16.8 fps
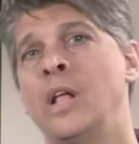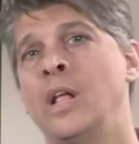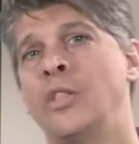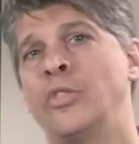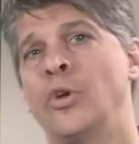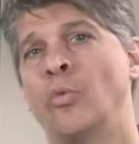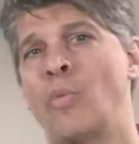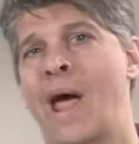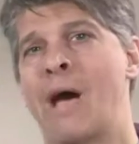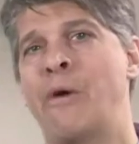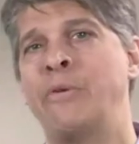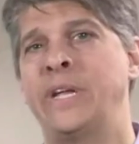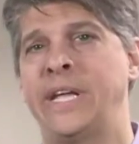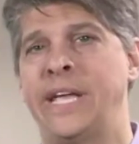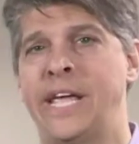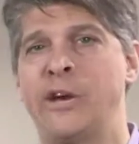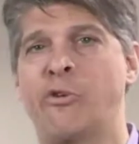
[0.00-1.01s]
The
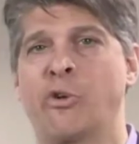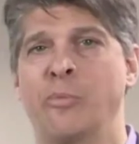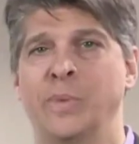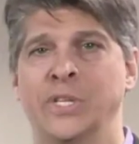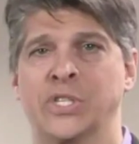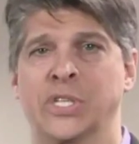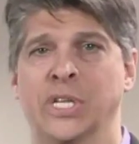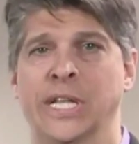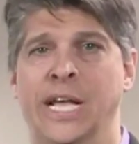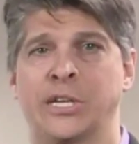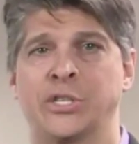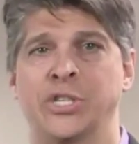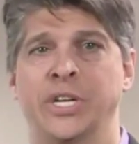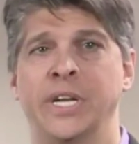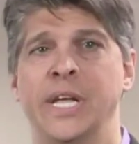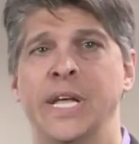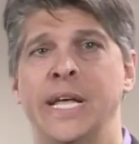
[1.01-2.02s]
rounding increment
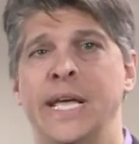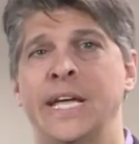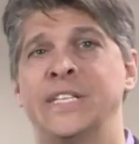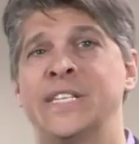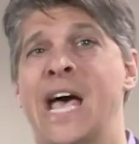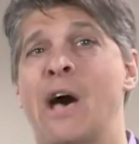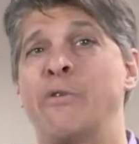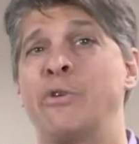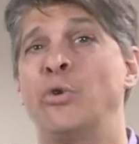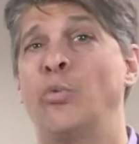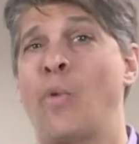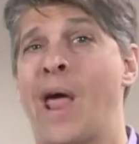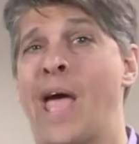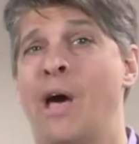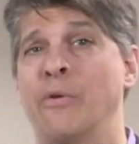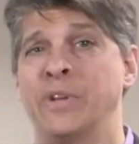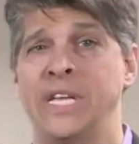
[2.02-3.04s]
selection is how you
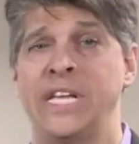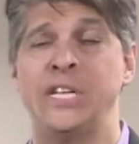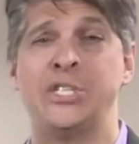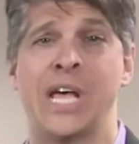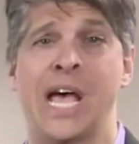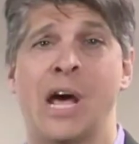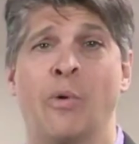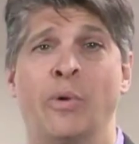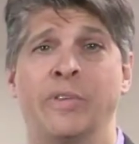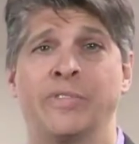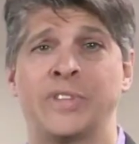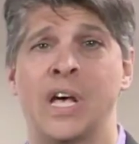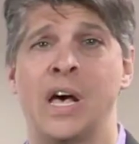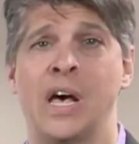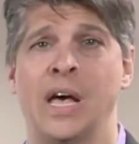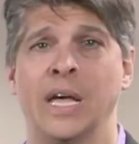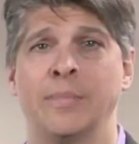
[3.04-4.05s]
round each hour of
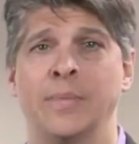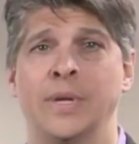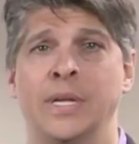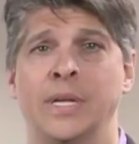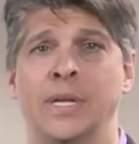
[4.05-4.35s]
time.